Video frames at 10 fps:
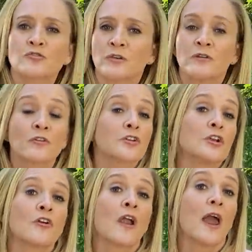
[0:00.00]
treat, or
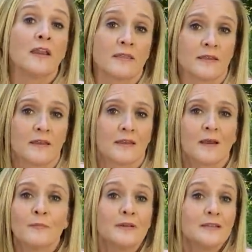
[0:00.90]
cure anything,
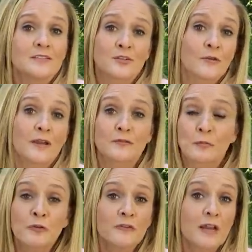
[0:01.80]
companies don't have to
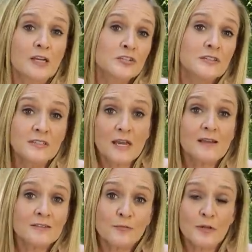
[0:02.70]
prove it actually
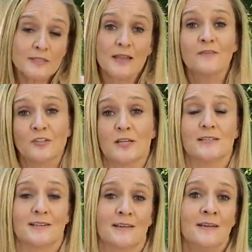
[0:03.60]
does what it's
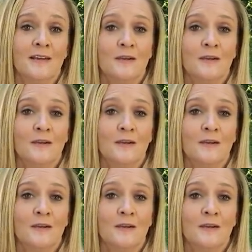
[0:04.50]
advertising,